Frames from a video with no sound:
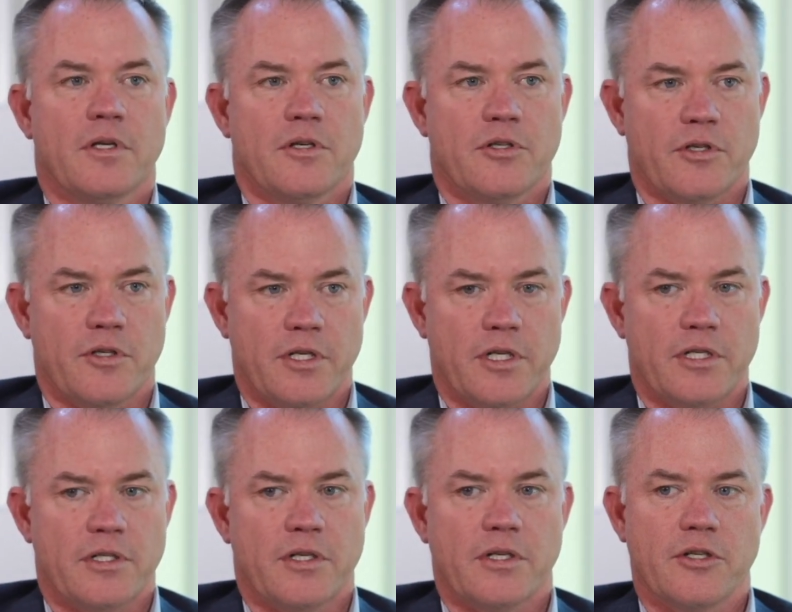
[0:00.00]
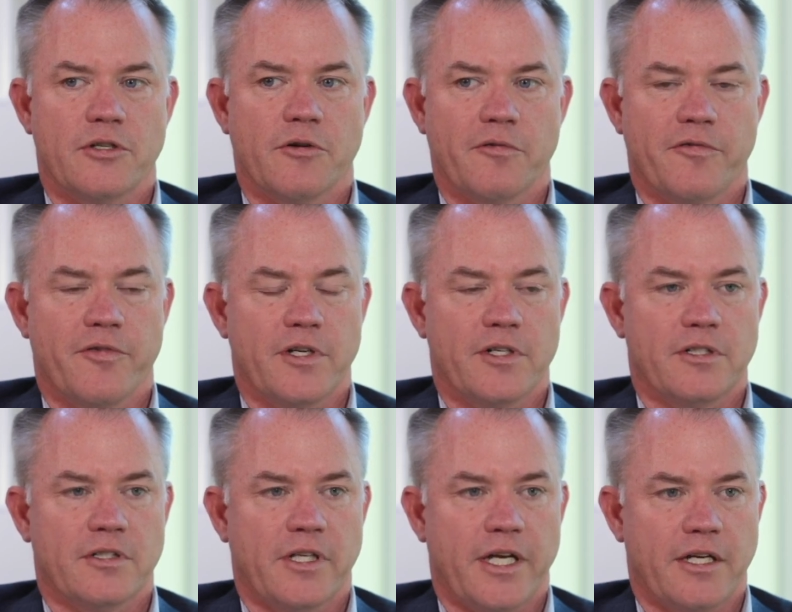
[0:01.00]
so that you don't
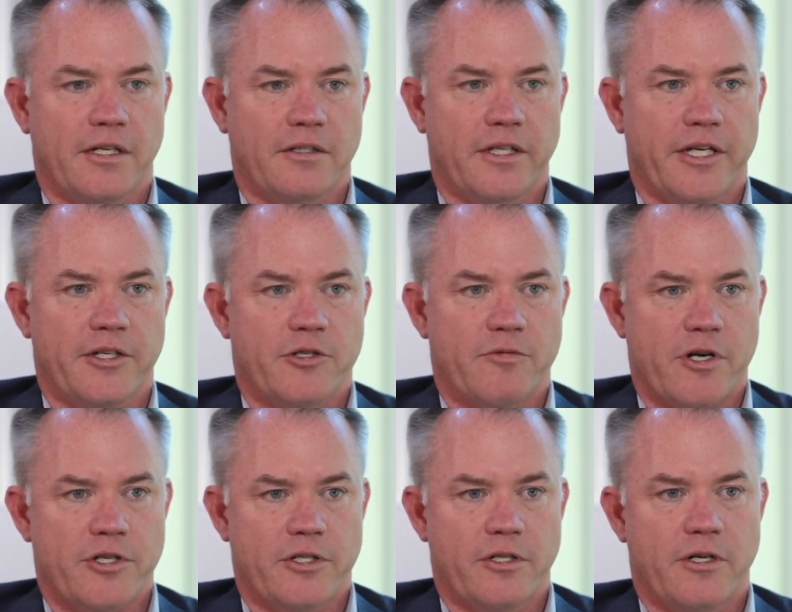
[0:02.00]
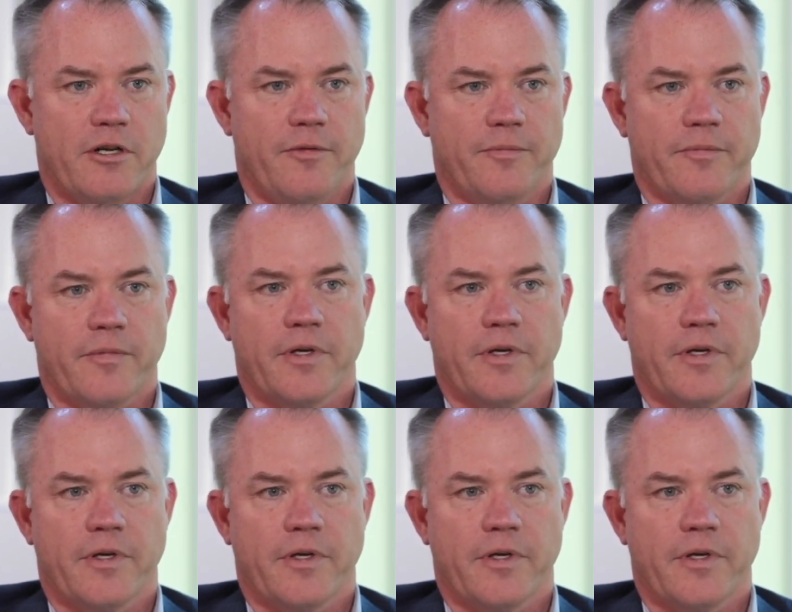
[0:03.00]
feel like it's rushed at all.